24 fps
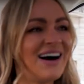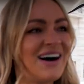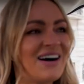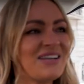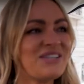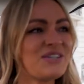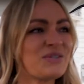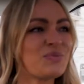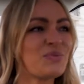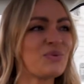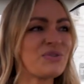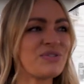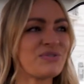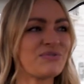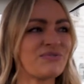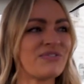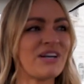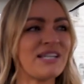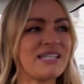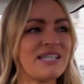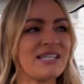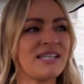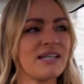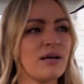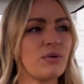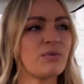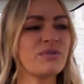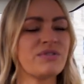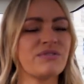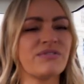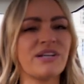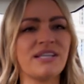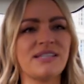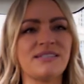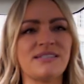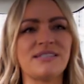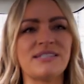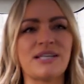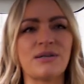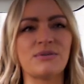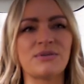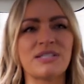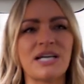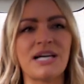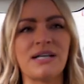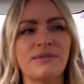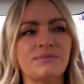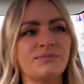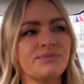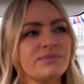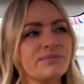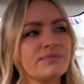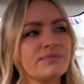I just wasn't ready. I wasn't ready to settle down.